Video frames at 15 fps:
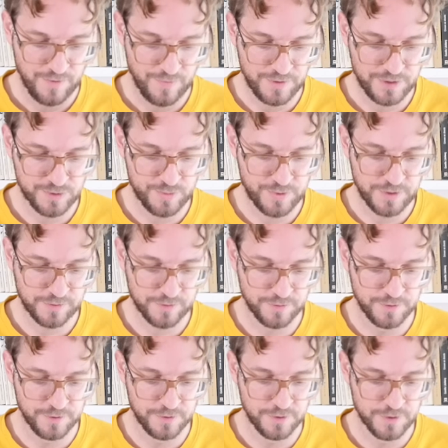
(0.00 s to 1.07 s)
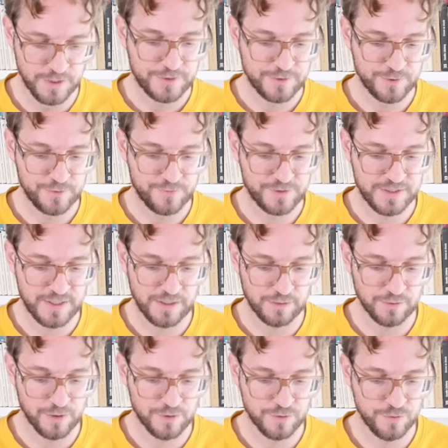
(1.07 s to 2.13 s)
which is pretty cool. So the first thing
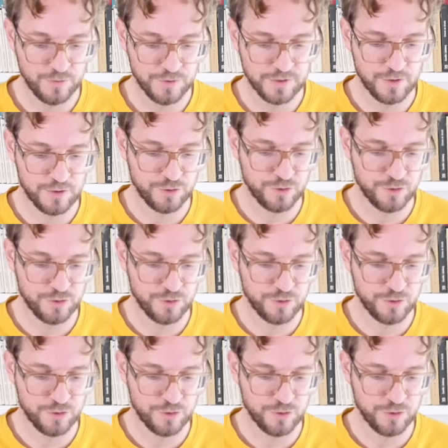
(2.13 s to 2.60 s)
I'm gonna do is gonna